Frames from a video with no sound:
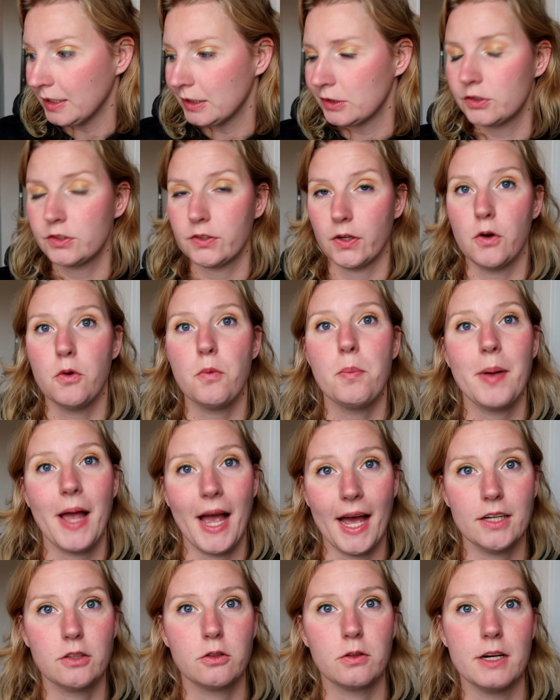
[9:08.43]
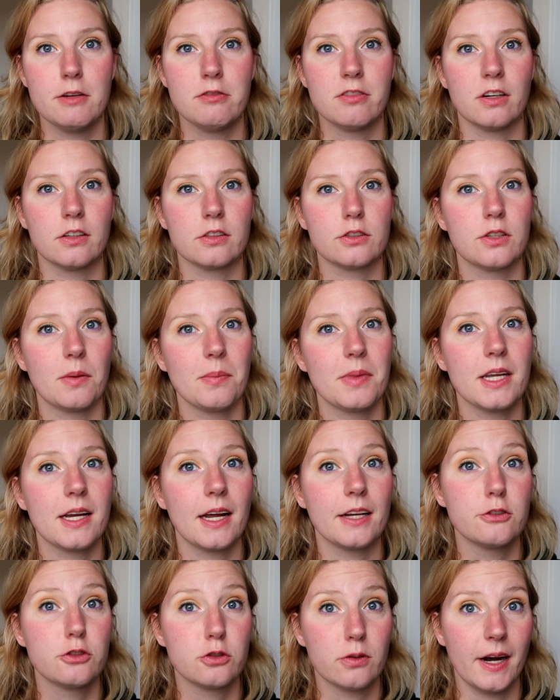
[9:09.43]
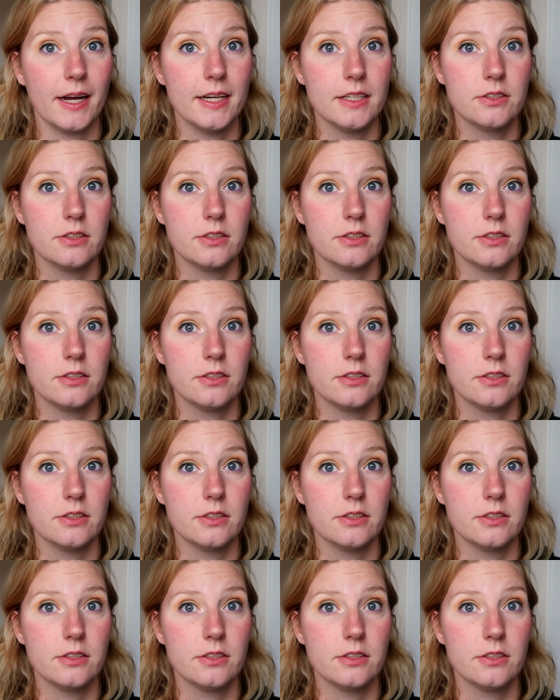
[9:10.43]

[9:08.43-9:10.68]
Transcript: So Pan Graveyard, something I tried